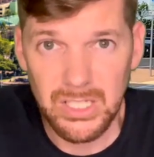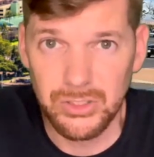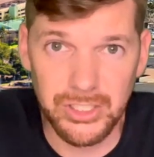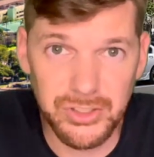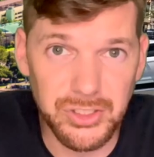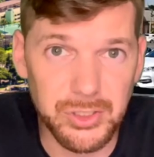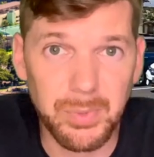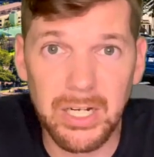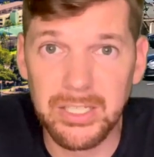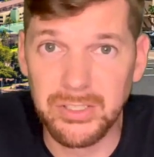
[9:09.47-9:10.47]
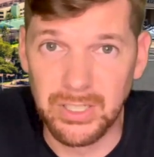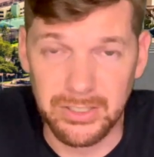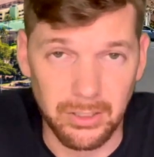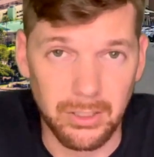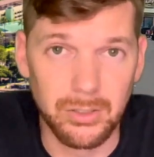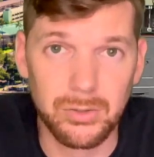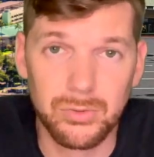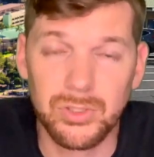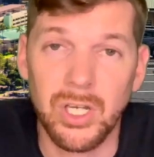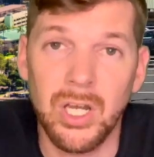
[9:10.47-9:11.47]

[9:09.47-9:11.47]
Just nearby, you got the Lowe's.